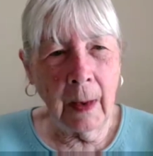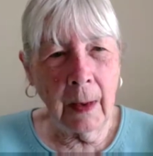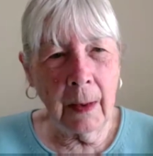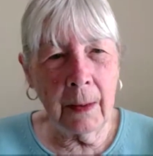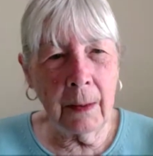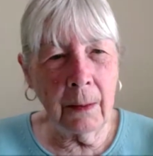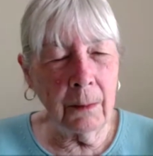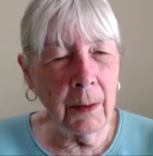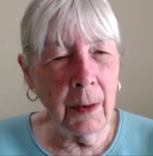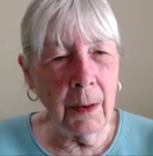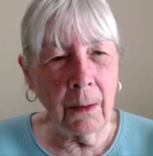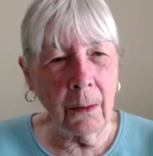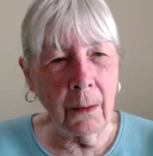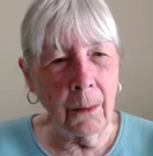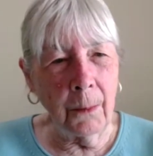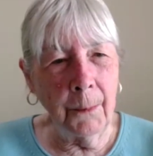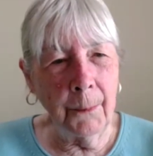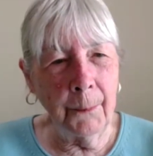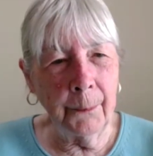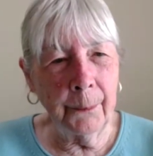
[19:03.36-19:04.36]
I don't
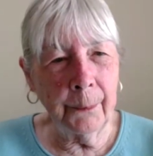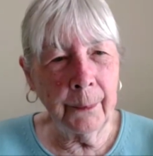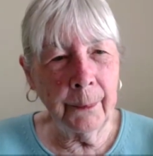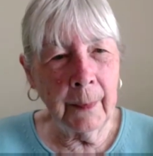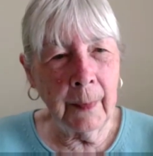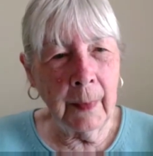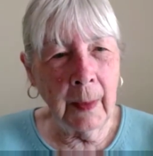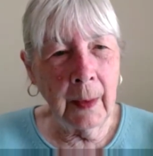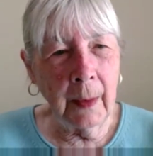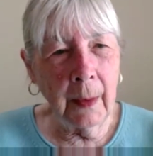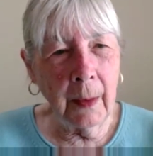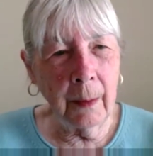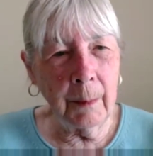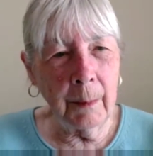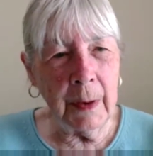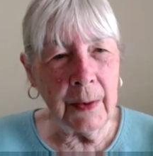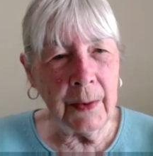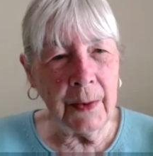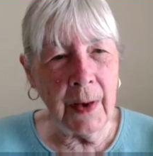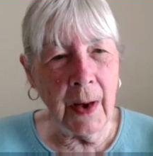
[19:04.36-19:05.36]
know. I
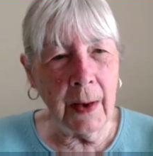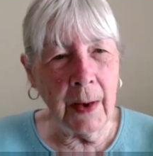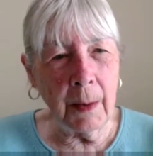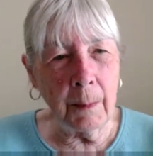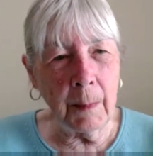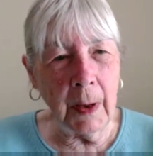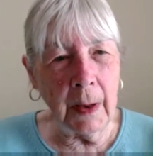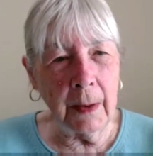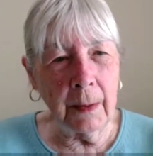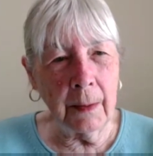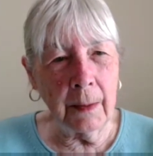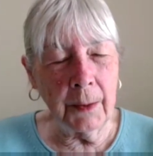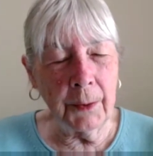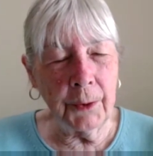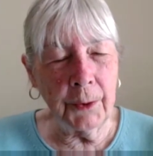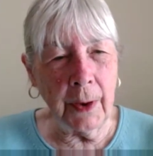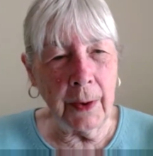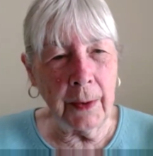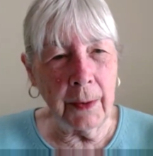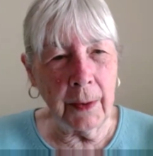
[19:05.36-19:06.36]
mean, it's not on my
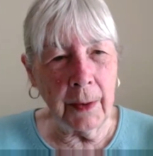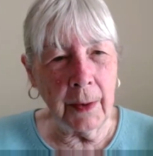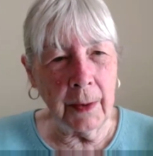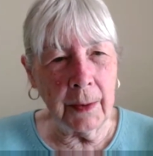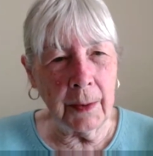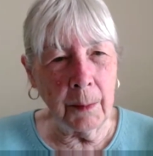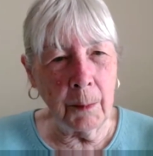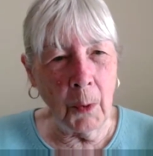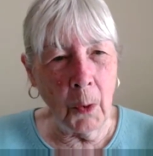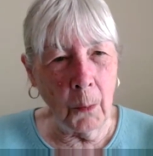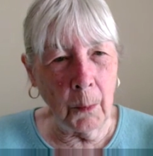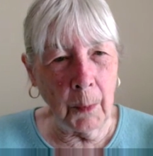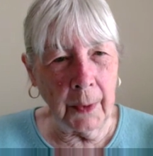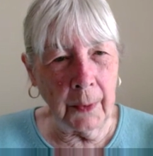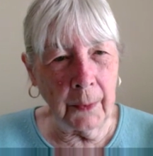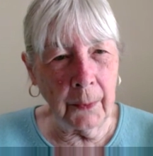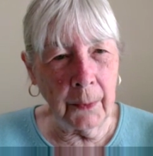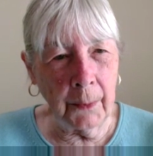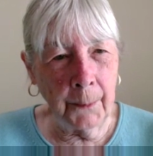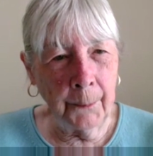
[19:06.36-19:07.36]
agenda at the
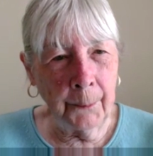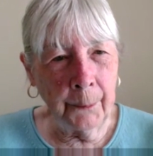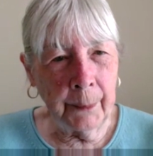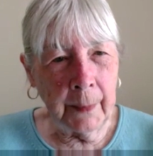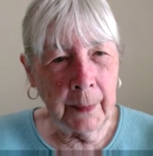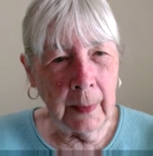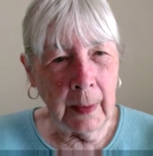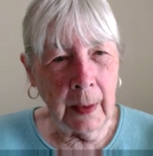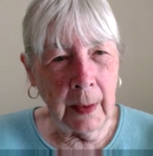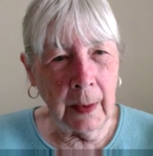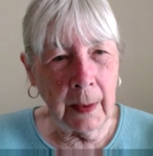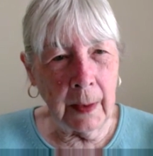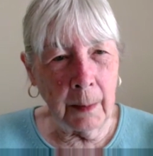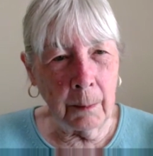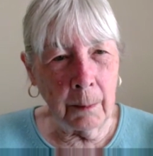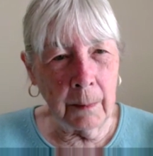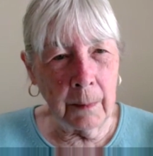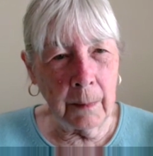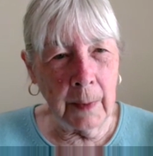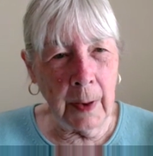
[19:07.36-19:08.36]
moment, and
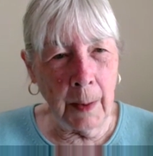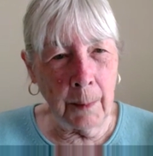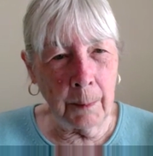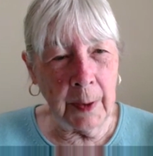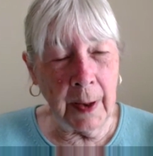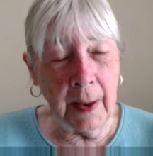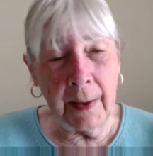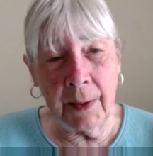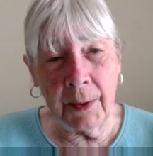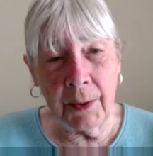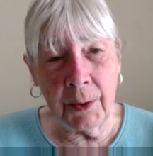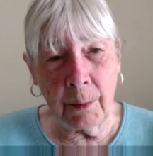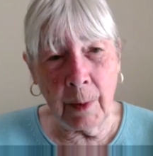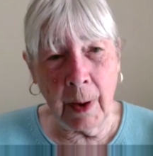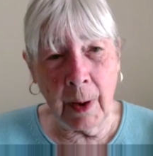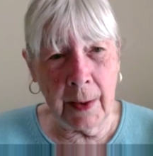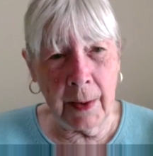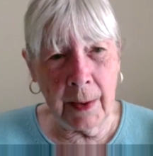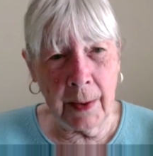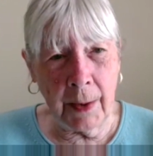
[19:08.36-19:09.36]
I'm not planning to
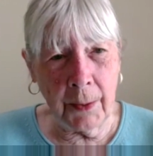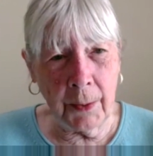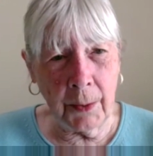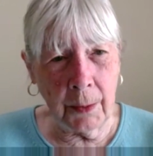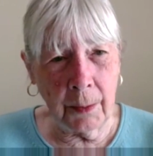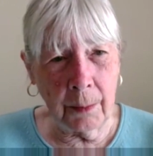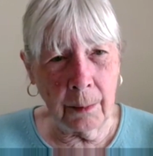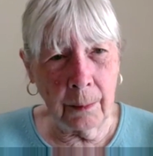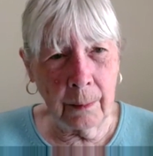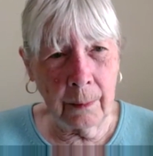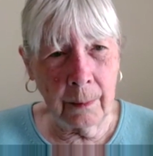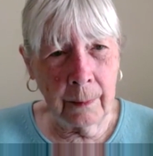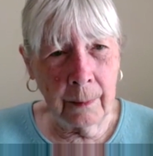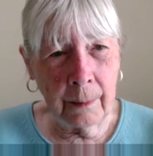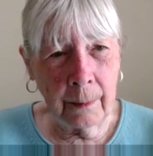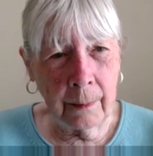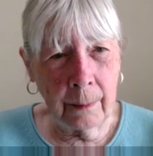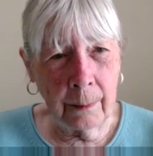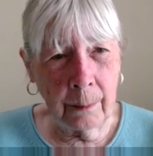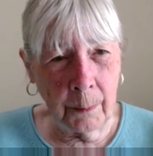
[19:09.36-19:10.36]
write another
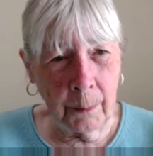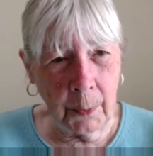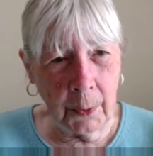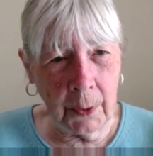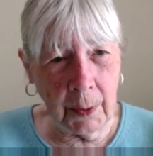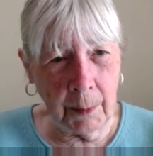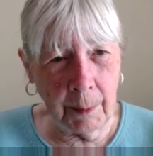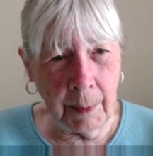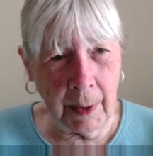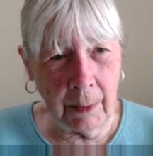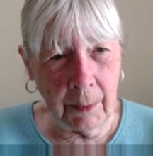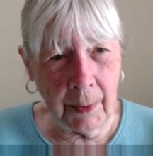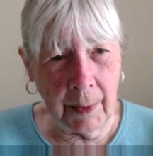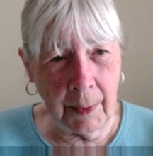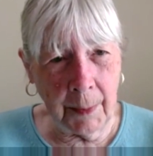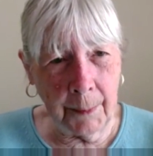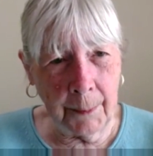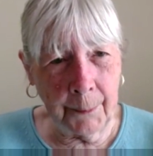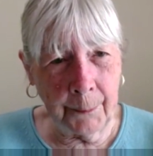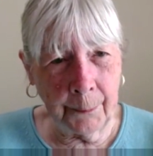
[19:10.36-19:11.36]
book about
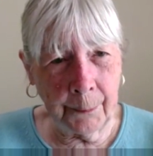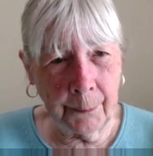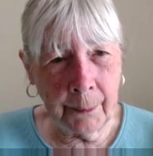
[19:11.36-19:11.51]
him.